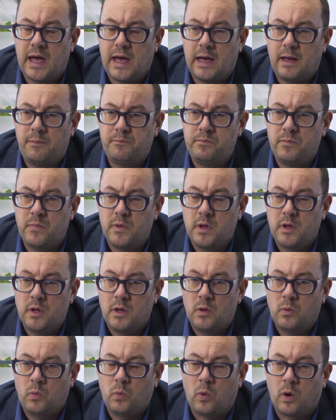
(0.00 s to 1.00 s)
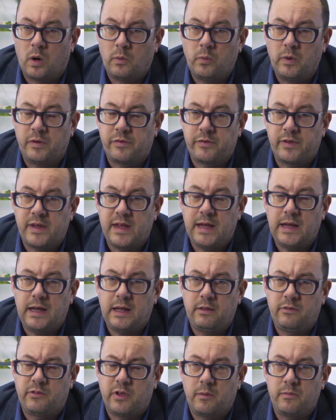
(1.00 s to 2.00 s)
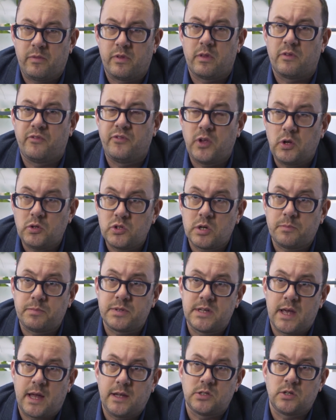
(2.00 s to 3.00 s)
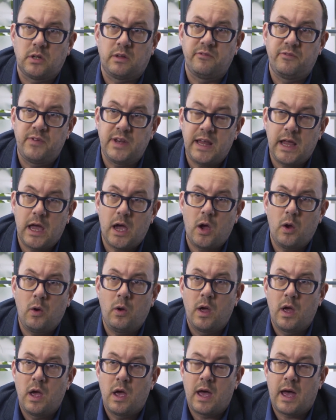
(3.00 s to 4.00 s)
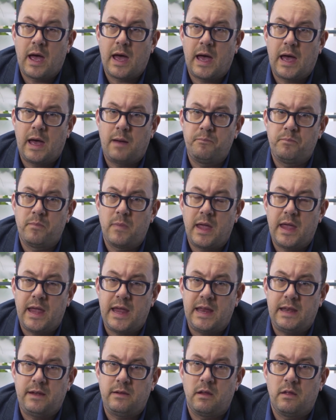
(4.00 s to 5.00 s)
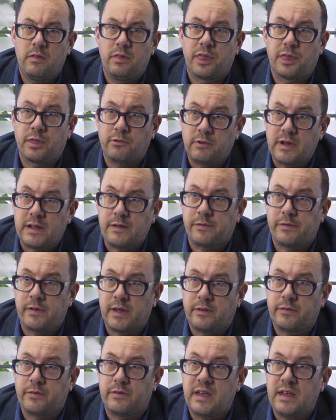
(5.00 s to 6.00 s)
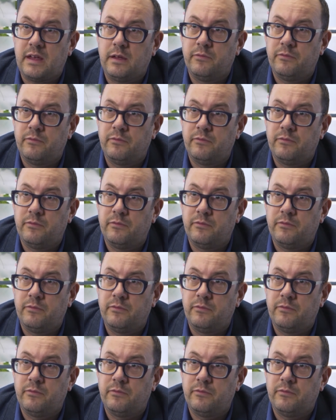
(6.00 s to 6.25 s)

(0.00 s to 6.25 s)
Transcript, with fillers: um, what we're seeing in terms of the future potential of video um, in 360